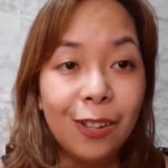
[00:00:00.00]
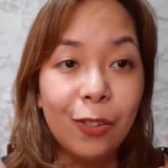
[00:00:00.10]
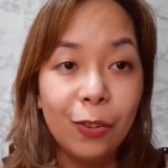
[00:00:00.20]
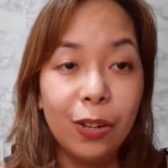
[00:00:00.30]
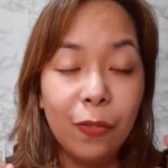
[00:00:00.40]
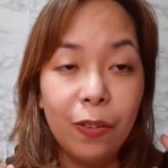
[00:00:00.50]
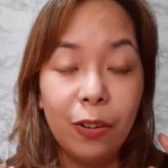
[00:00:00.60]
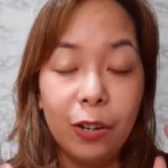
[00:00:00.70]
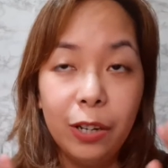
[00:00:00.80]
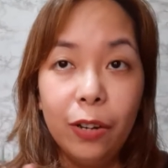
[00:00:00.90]
So if in
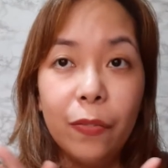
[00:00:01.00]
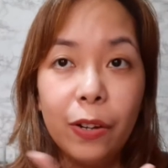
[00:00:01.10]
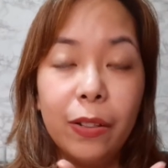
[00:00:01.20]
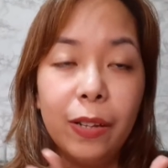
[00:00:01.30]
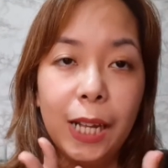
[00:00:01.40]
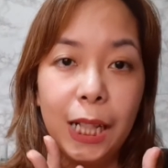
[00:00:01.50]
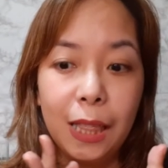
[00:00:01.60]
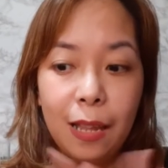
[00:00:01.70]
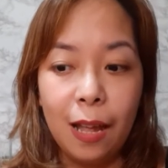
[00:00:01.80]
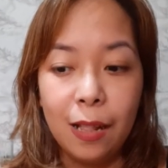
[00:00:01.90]
order for you to
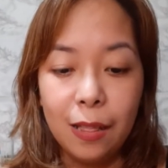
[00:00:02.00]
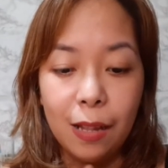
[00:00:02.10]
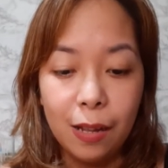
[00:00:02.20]
get that,